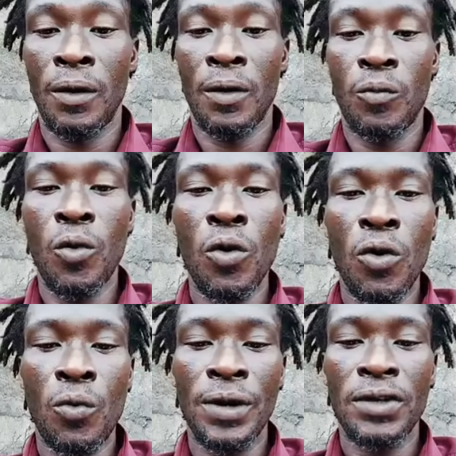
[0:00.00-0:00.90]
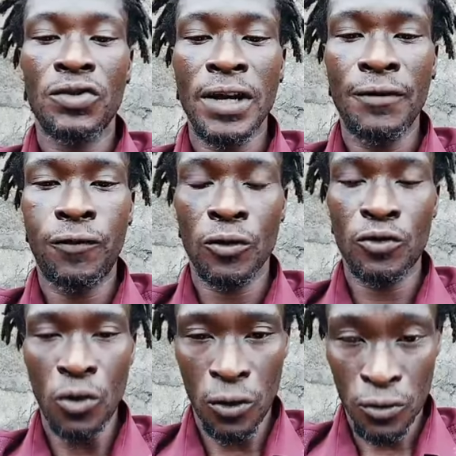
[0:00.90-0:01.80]
where we try for
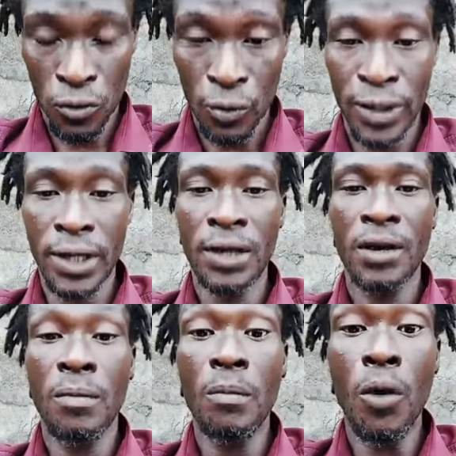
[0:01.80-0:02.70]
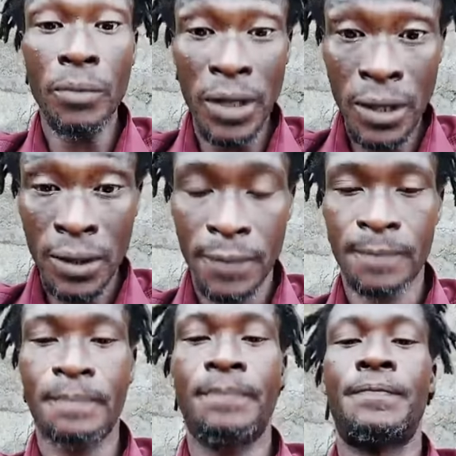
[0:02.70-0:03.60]
talk to we mommy,
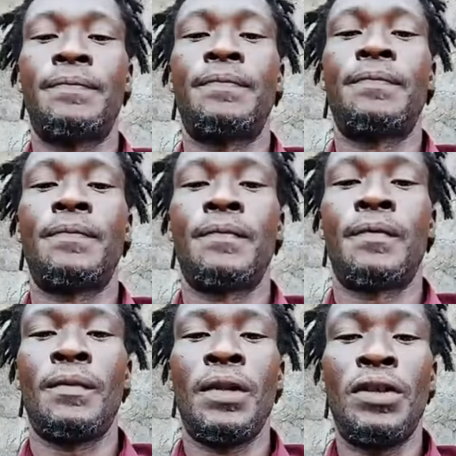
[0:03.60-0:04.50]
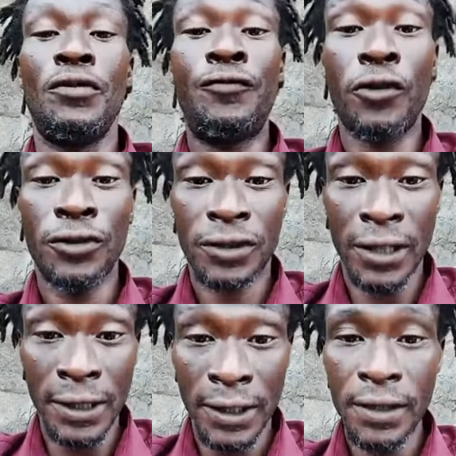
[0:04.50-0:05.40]
the First
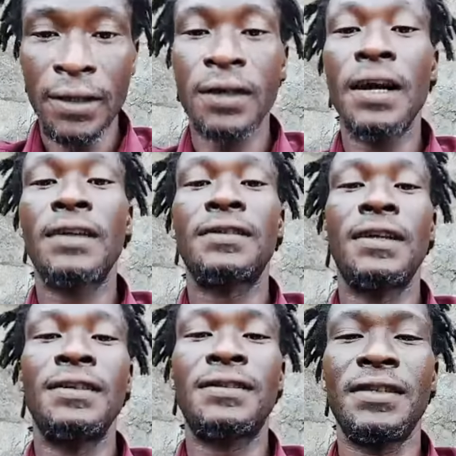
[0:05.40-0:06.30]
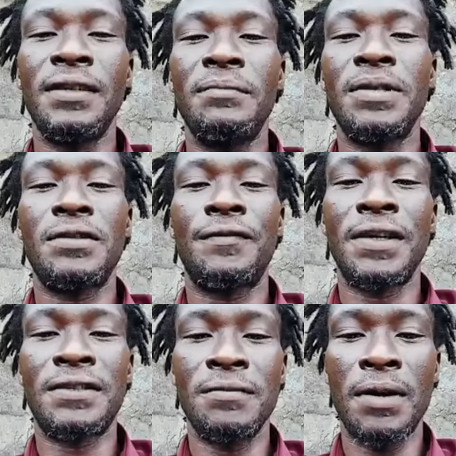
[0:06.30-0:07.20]
Lady, Her Excellency, Miss
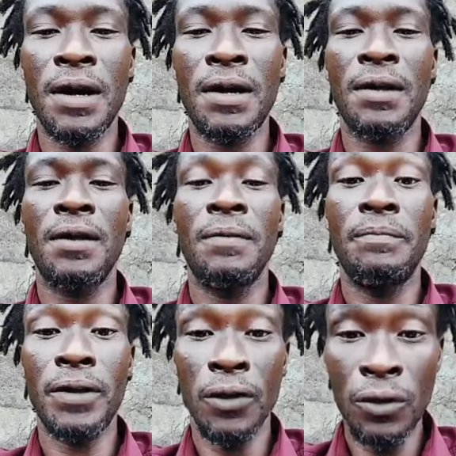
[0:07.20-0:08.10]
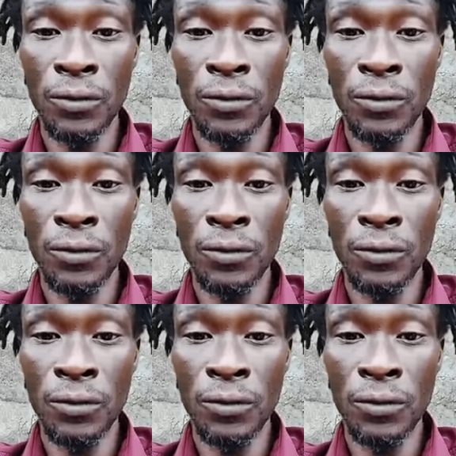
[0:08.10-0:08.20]
Fatima Bio.